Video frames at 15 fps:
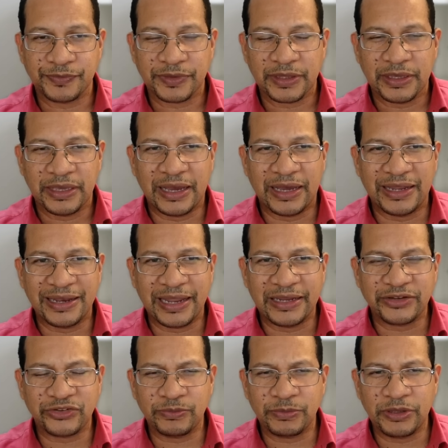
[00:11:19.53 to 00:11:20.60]
I'd like
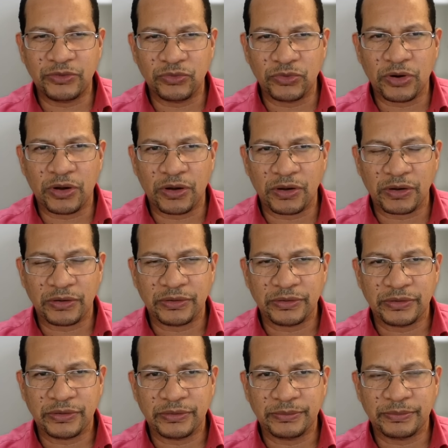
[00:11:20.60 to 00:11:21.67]
to be wrong,
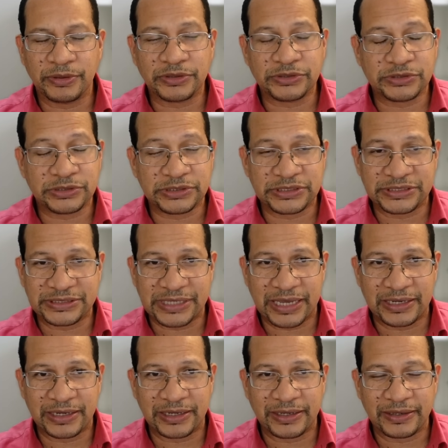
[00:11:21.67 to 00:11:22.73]
but
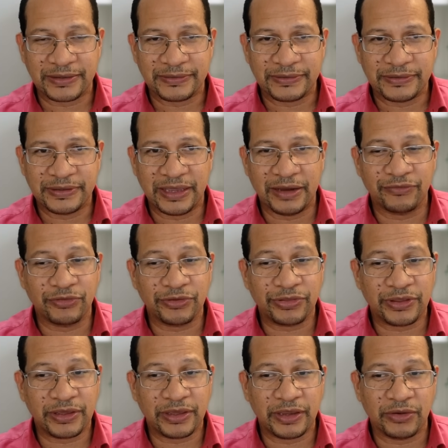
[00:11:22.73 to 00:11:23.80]
sadly,
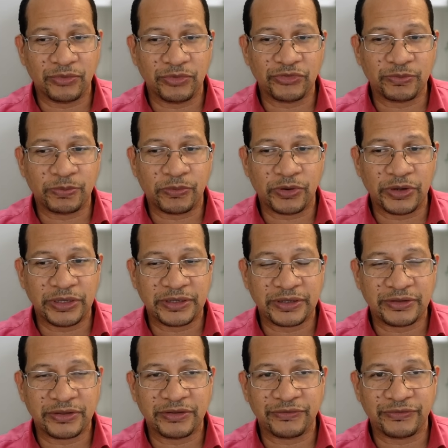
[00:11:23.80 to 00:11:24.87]
everything here is pointing
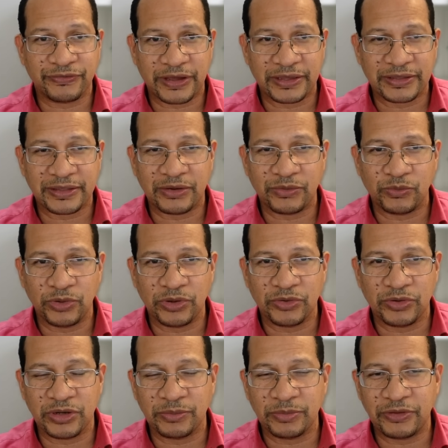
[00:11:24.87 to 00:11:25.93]
to the fact that we're going
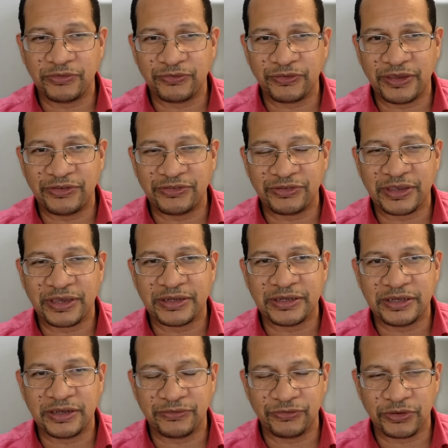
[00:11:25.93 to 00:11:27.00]
to be facing a
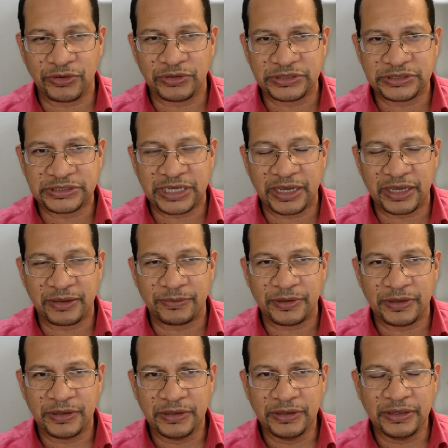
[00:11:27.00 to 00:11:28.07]
difficult time
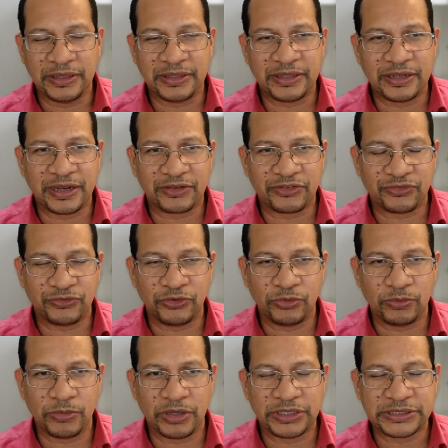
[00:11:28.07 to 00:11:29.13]
in the next few
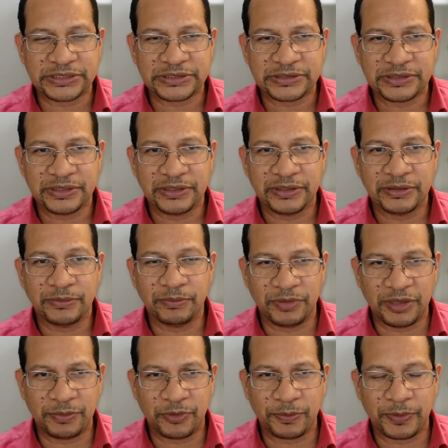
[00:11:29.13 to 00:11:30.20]
months. Be
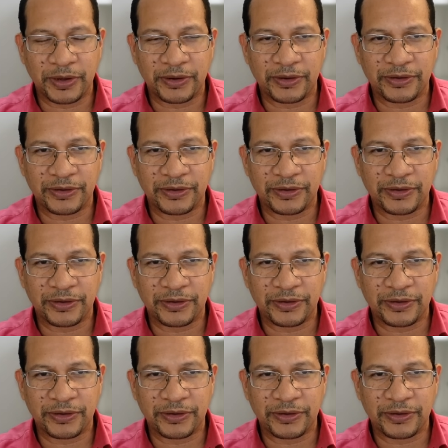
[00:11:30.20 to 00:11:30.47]
prepared.